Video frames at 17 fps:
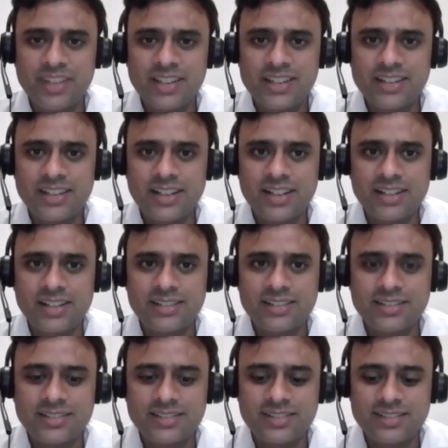that
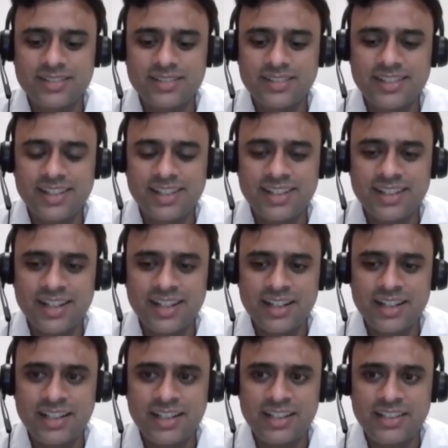
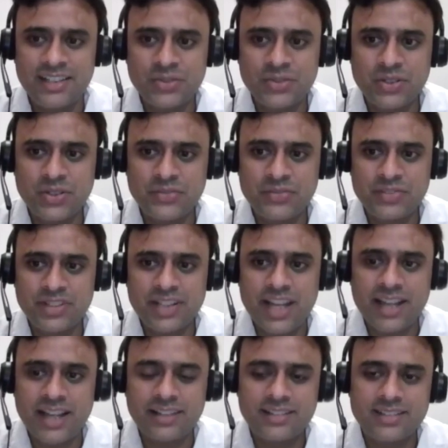and he sort of
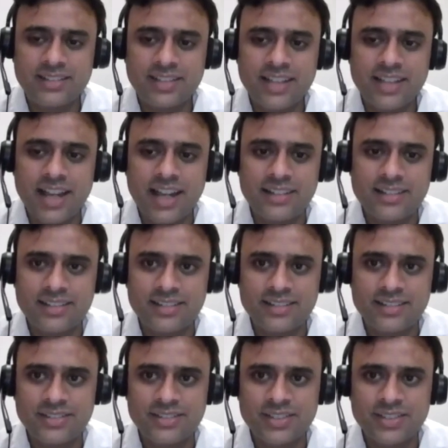dangles a carrot,
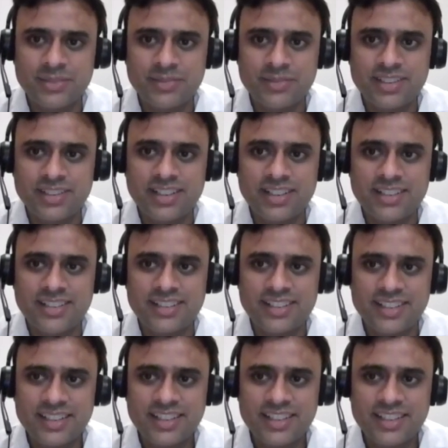something that